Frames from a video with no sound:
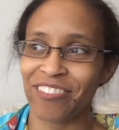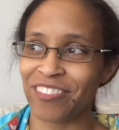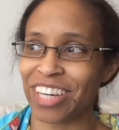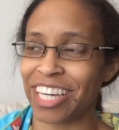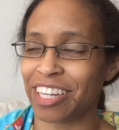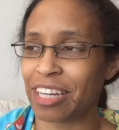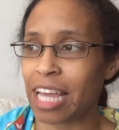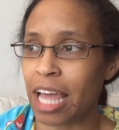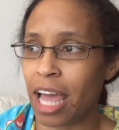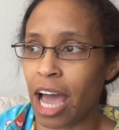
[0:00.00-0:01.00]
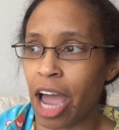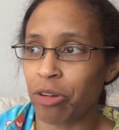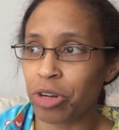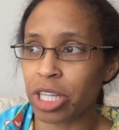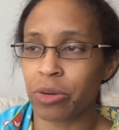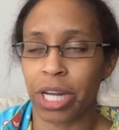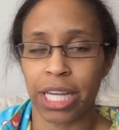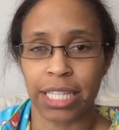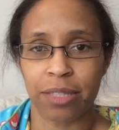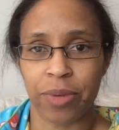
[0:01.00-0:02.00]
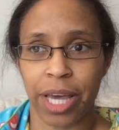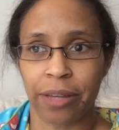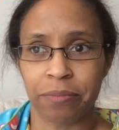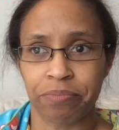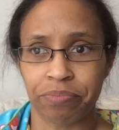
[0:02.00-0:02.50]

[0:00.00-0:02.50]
But I really want to get to bed.